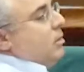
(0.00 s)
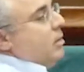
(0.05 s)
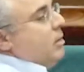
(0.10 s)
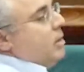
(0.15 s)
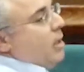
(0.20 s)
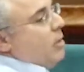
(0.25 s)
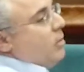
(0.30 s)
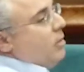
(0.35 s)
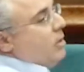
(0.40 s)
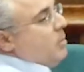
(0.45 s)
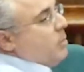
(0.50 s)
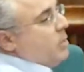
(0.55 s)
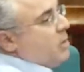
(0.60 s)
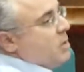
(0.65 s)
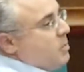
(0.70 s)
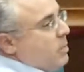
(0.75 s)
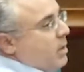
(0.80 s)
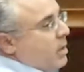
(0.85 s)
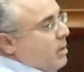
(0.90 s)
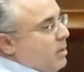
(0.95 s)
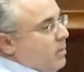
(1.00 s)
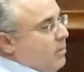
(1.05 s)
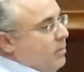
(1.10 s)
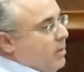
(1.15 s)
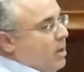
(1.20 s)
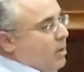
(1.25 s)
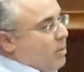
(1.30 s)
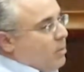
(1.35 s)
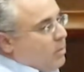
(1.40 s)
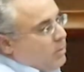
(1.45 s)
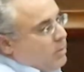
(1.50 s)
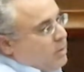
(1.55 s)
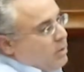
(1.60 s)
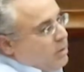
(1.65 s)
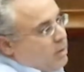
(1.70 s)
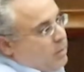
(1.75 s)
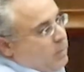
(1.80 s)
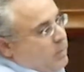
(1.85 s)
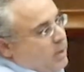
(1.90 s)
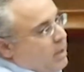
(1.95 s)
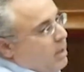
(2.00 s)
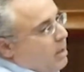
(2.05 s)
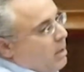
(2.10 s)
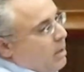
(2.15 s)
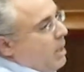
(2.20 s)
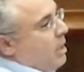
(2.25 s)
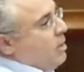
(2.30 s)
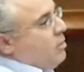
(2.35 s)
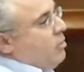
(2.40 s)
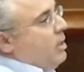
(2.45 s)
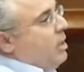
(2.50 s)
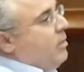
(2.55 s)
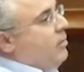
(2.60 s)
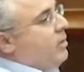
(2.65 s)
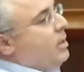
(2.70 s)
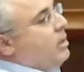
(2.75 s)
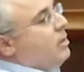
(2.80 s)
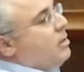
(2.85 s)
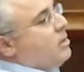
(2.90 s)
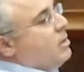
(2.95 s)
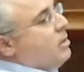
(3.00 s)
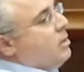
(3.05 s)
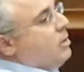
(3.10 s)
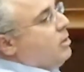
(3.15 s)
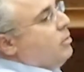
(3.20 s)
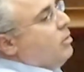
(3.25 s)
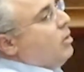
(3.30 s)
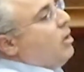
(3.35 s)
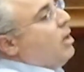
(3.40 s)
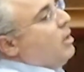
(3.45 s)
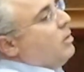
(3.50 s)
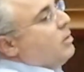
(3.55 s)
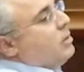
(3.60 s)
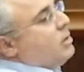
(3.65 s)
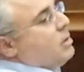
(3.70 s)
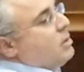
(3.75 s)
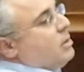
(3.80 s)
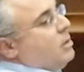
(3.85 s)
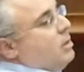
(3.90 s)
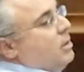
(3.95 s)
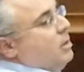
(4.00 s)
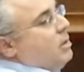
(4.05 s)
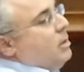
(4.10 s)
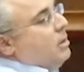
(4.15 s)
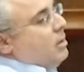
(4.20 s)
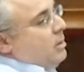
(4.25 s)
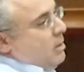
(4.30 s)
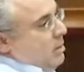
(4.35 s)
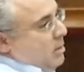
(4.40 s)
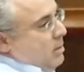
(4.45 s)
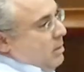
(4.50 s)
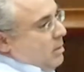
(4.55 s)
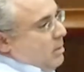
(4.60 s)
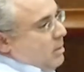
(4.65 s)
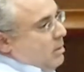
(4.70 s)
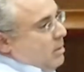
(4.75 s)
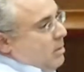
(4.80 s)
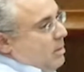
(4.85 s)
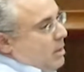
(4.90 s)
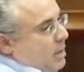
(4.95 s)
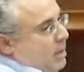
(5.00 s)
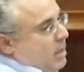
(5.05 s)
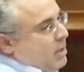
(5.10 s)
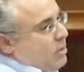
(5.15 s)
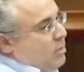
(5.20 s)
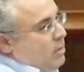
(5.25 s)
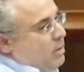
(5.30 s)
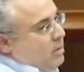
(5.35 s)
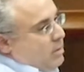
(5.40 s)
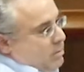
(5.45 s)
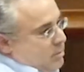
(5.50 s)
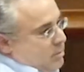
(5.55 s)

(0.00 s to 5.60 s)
in IoT perspective, now you're going to actually have a data center in your house. And actually,